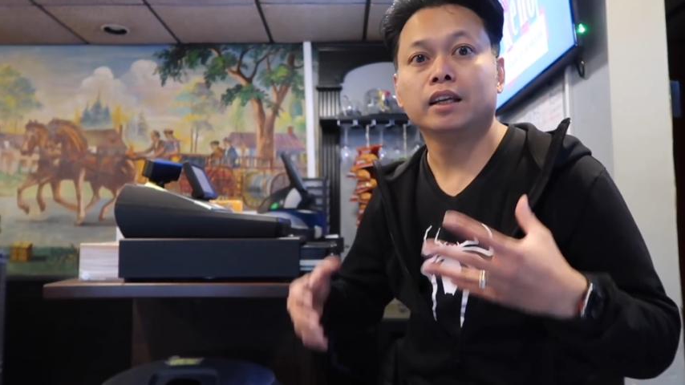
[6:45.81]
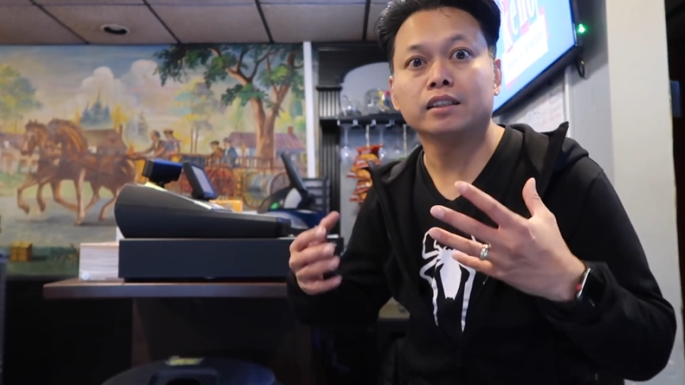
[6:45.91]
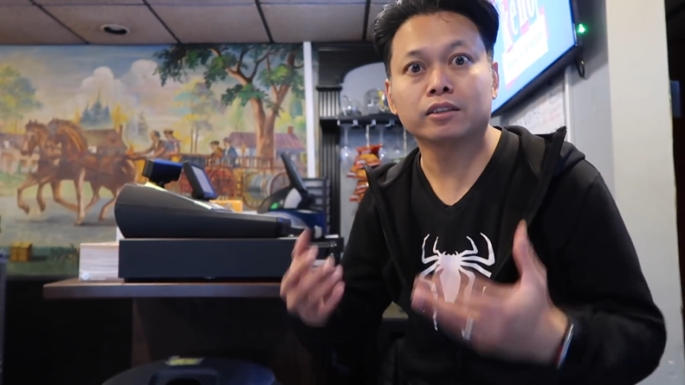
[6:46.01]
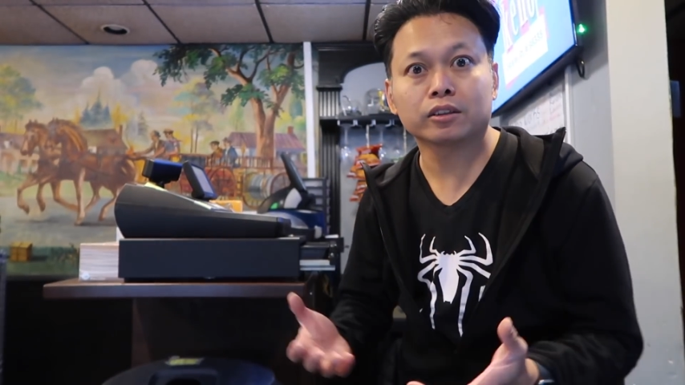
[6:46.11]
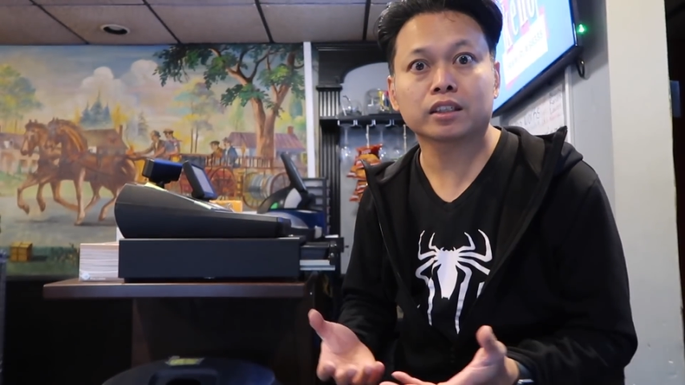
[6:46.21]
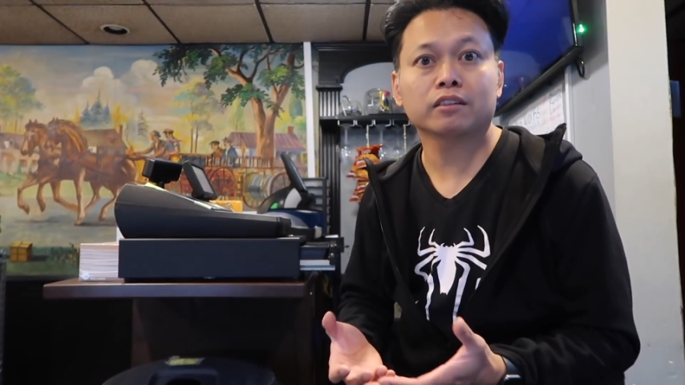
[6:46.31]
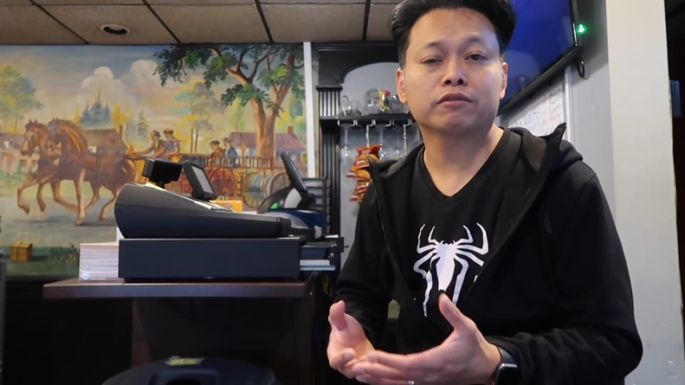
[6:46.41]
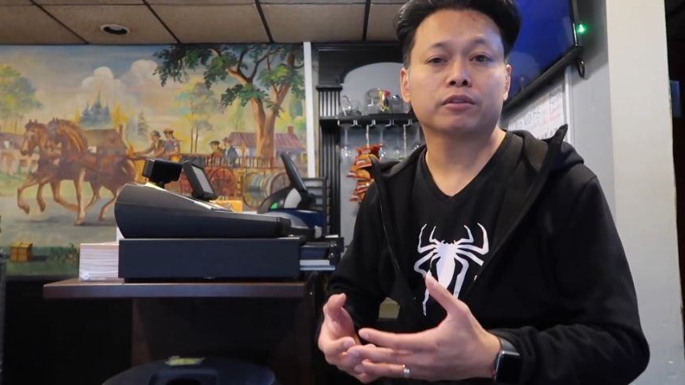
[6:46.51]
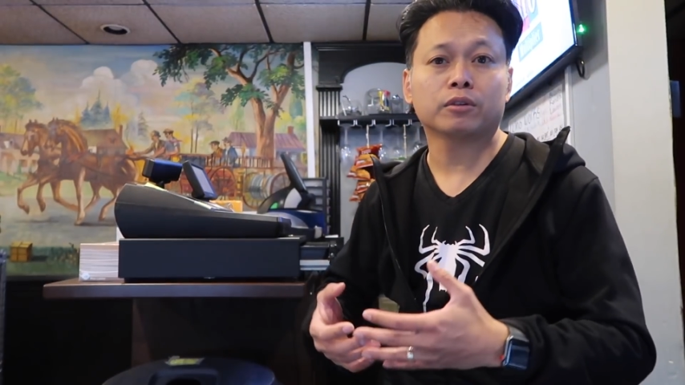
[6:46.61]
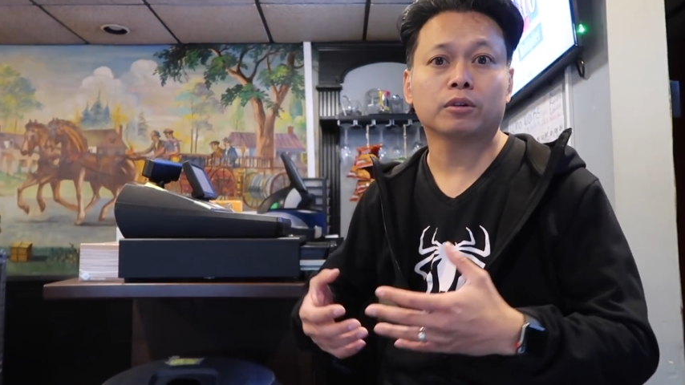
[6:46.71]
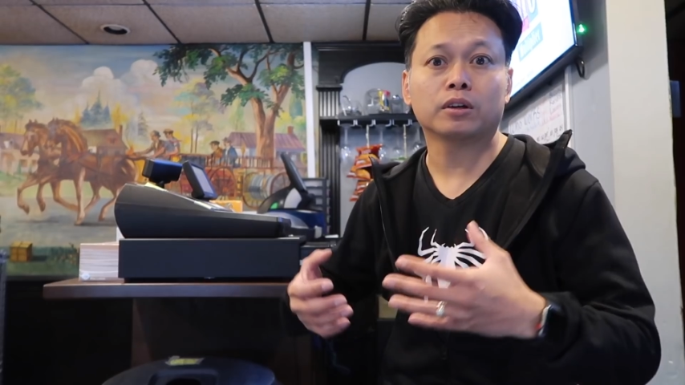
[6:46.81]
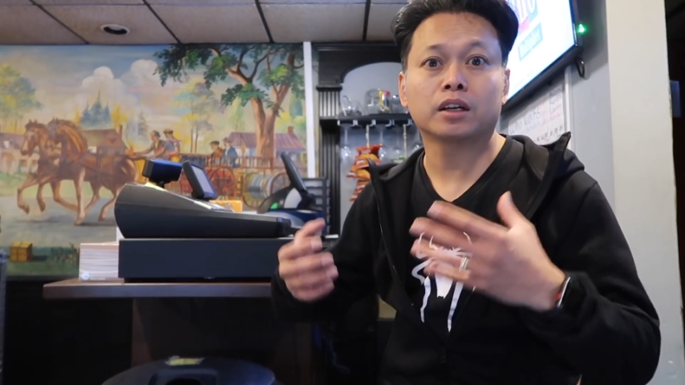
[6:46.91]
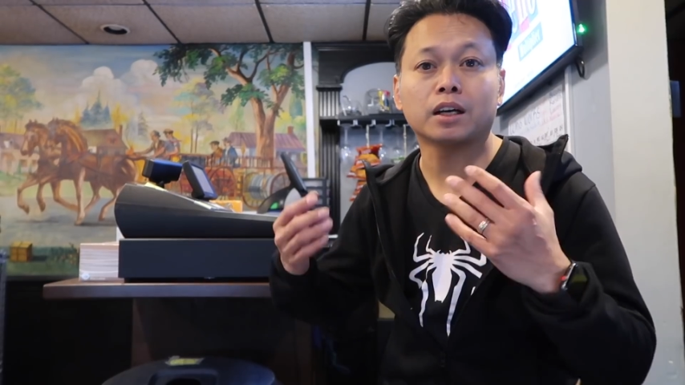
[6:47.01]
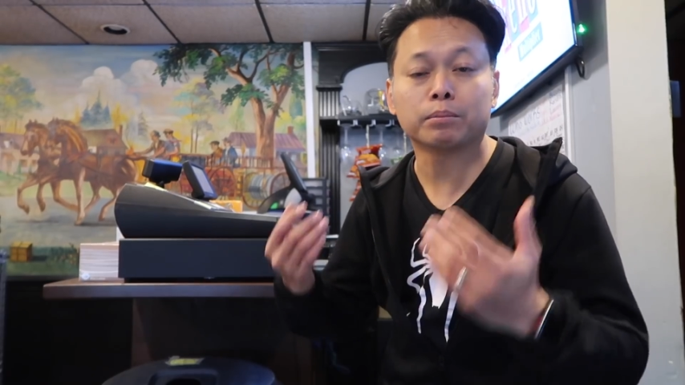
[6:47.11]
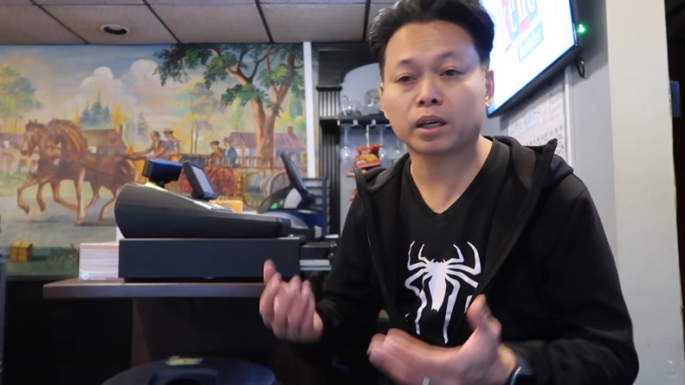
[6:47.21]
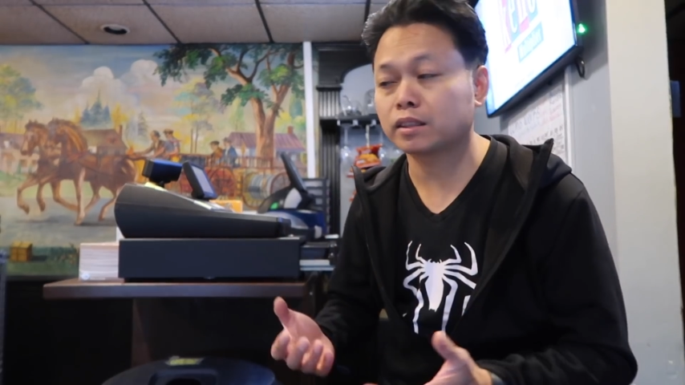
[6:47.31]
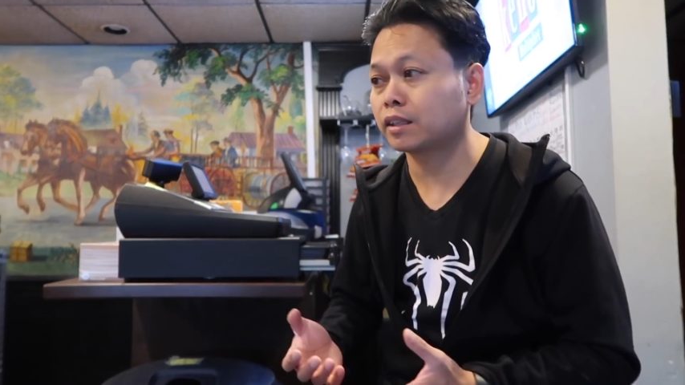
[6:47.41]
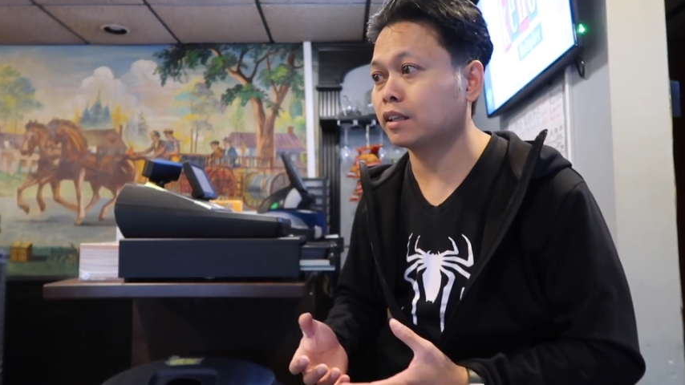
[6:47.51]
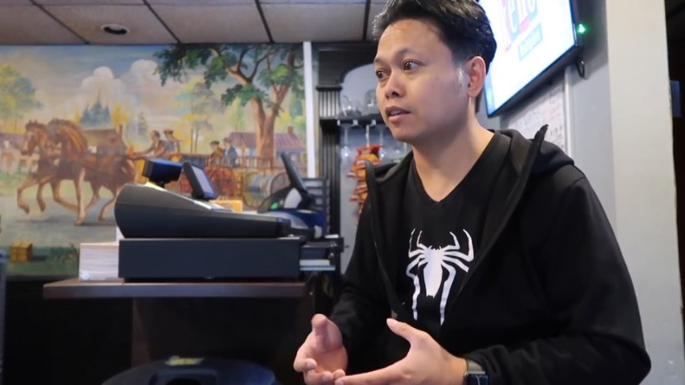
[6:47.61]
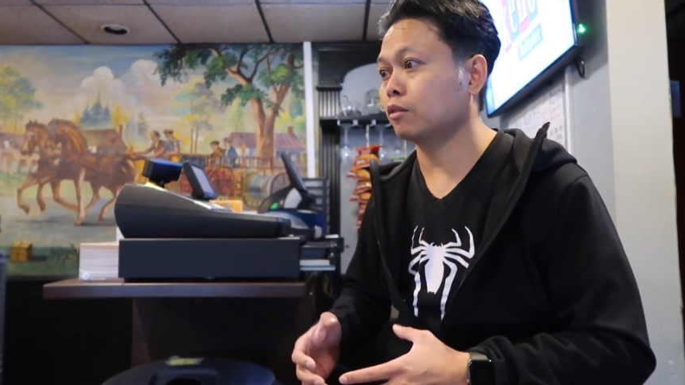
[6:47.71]
is looking for a
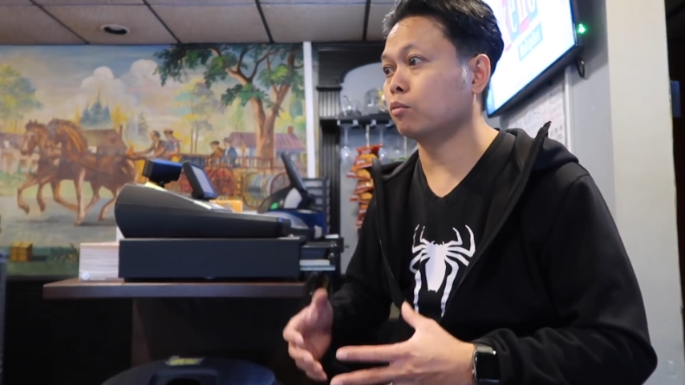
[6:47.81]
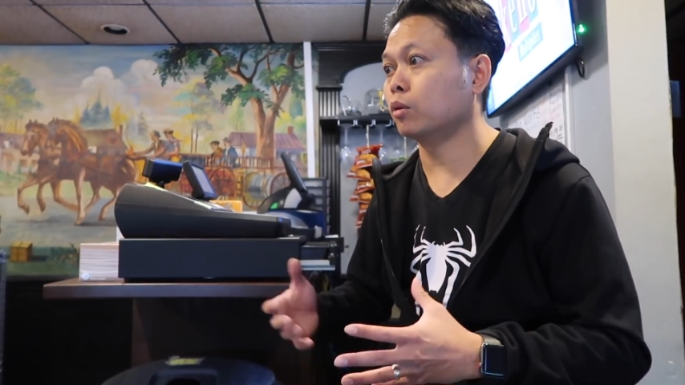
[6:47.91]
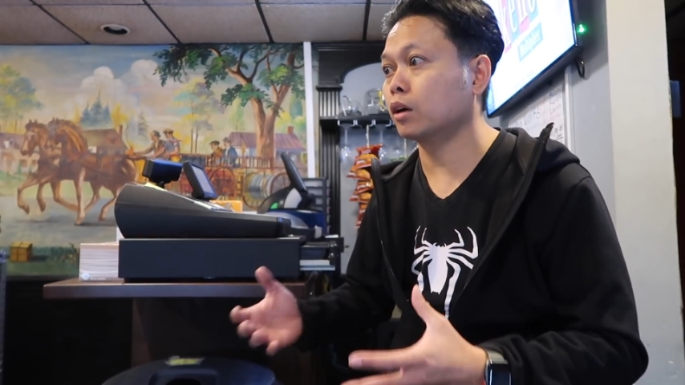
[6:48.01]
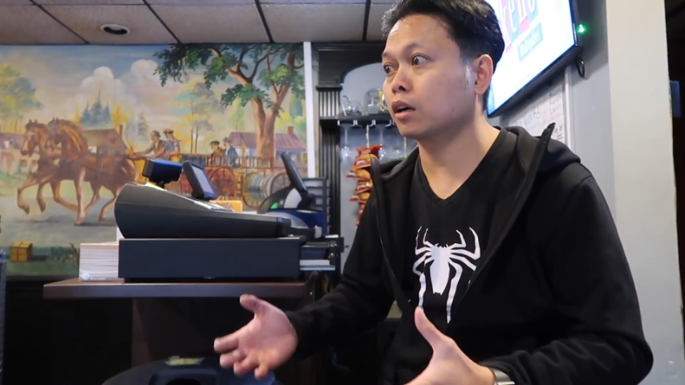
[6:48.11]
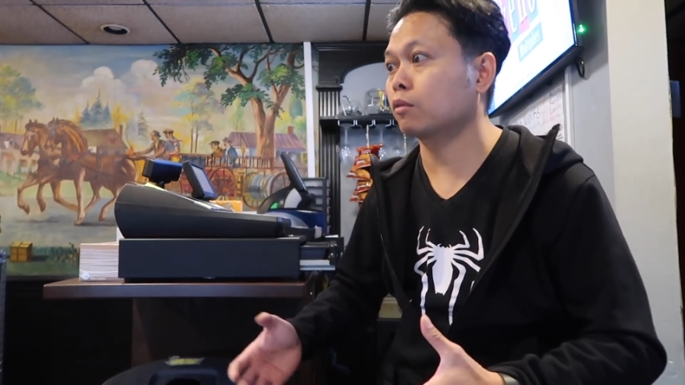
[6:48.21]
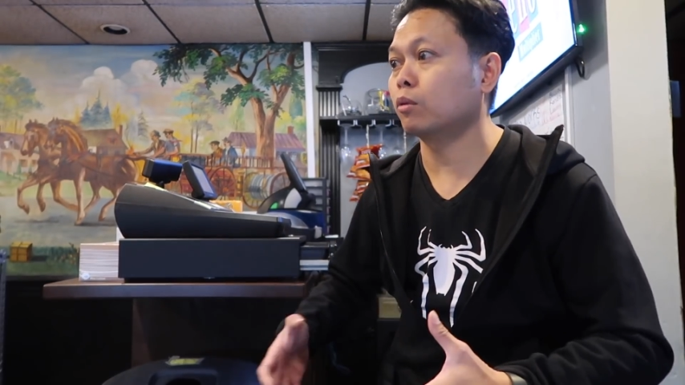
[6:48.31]
bartender to work